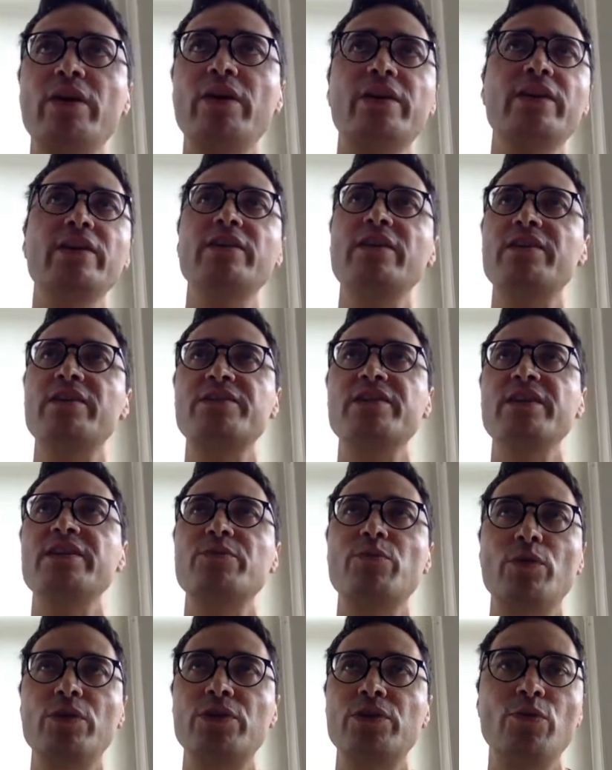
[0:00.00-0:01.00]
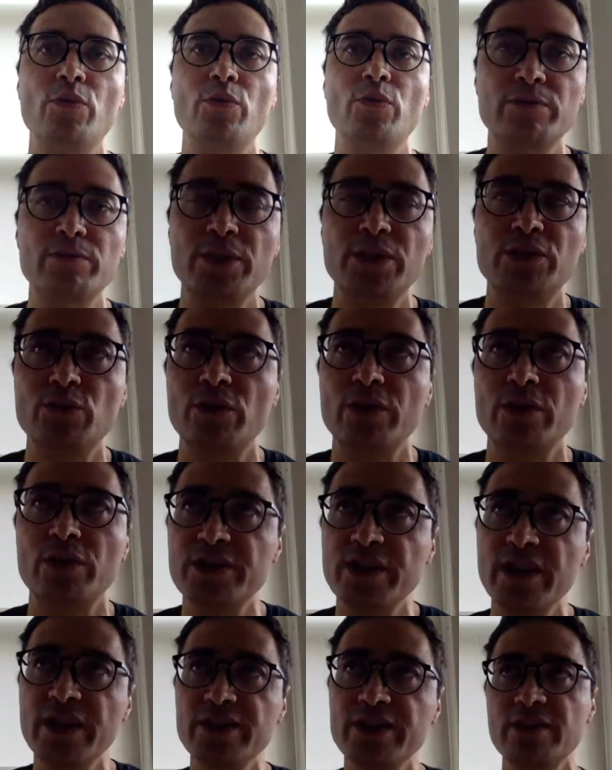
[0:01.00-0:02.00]
I can access what you want me to
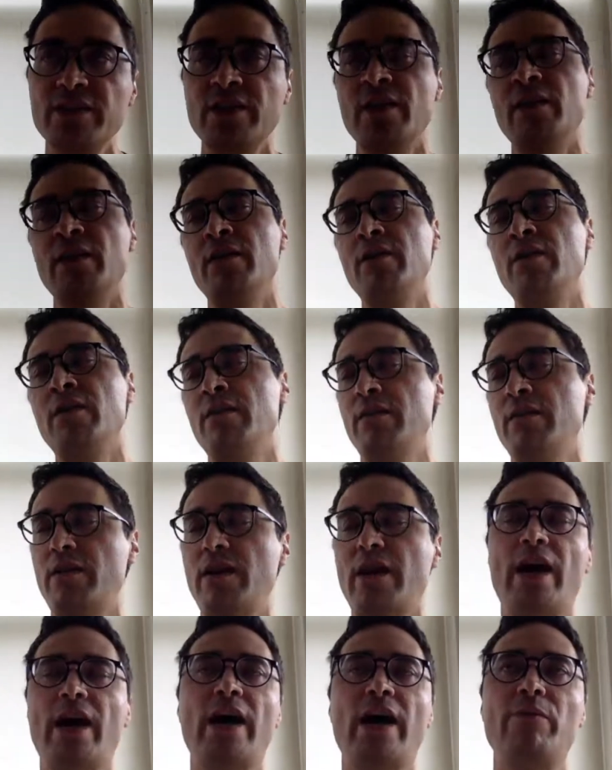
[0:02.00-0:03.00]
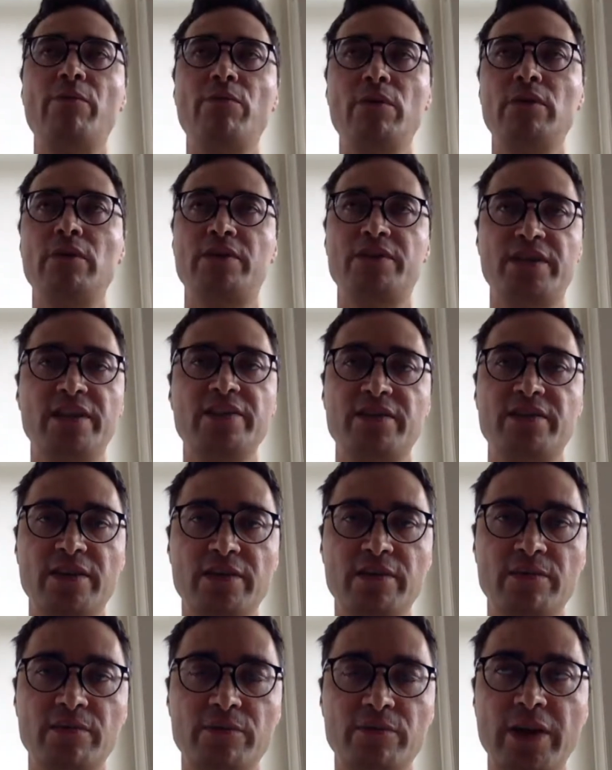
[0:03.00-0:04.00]
access, I will access
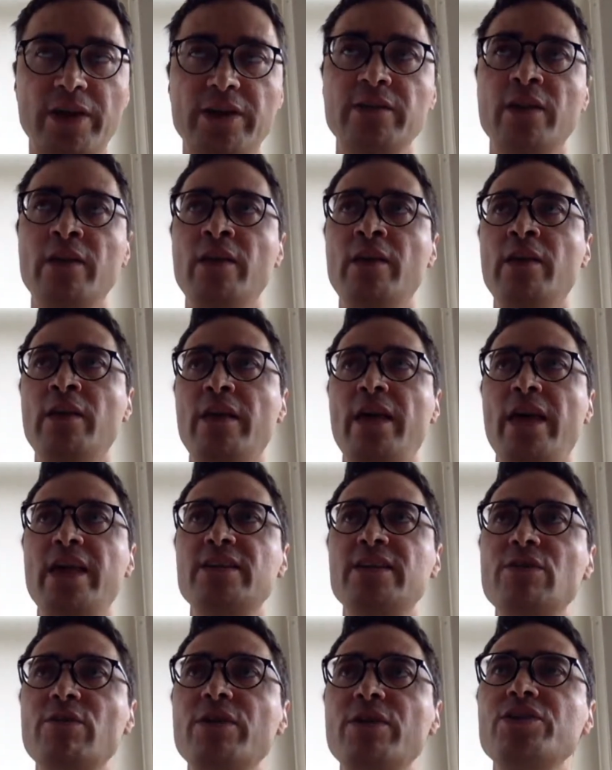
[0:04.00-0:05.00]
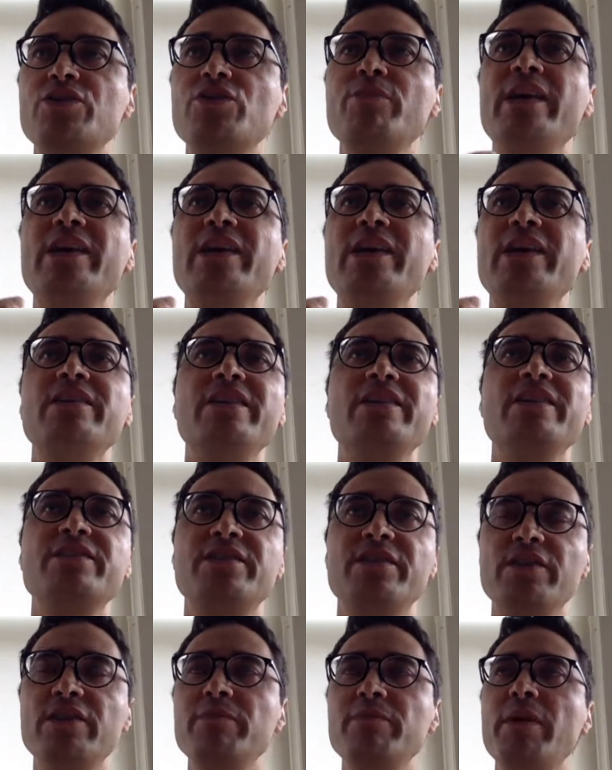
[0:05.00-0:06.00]
it, right? As long as you make it
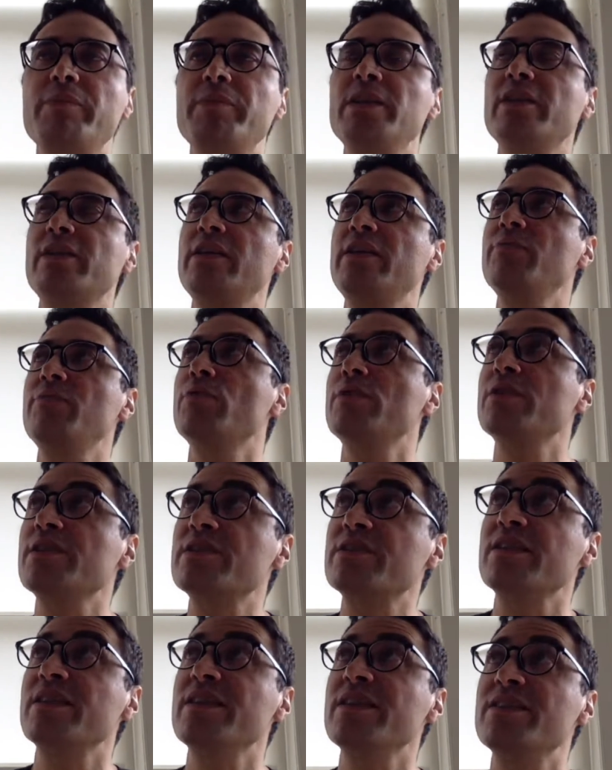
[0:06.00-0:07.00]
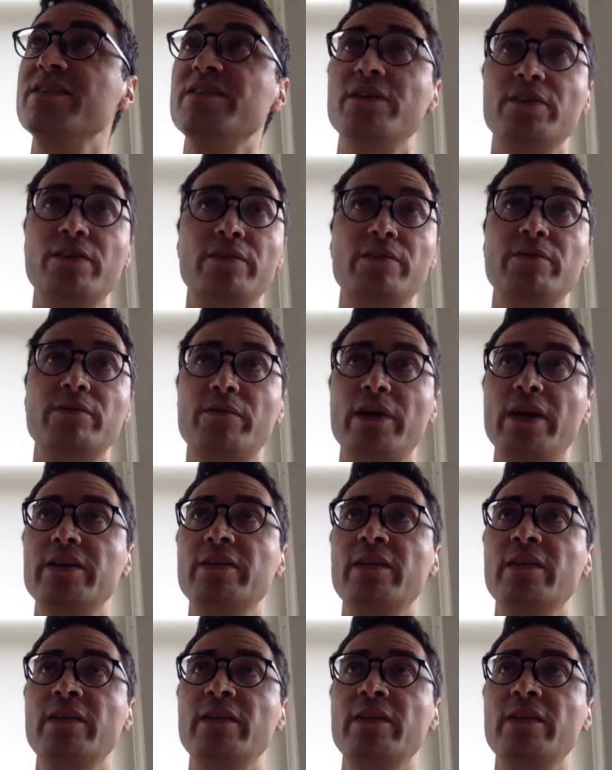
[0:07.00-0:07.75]
easier. Maybe the keyword is easier, right?